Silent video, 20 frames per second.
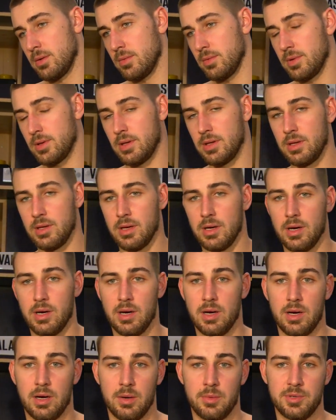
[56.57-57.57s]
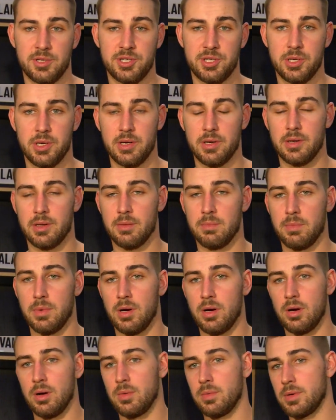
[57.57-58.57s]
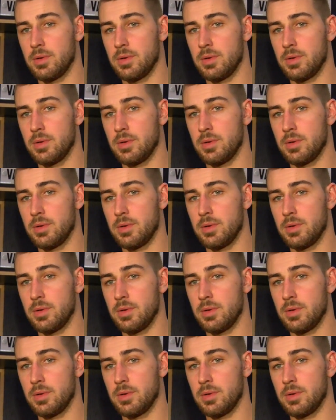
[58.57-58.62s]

We're sharing the ball.